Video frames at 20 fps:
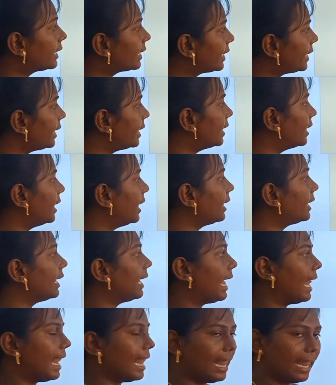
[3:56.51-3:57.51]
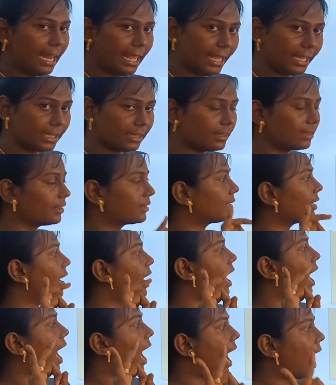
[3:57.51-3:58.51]
Here, length,
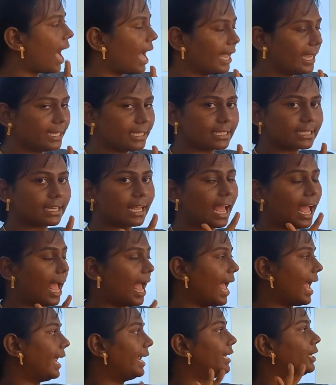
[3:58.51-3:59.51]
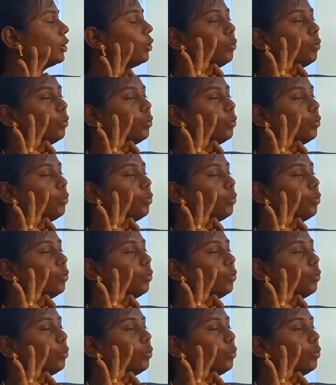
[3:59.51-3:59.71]
height and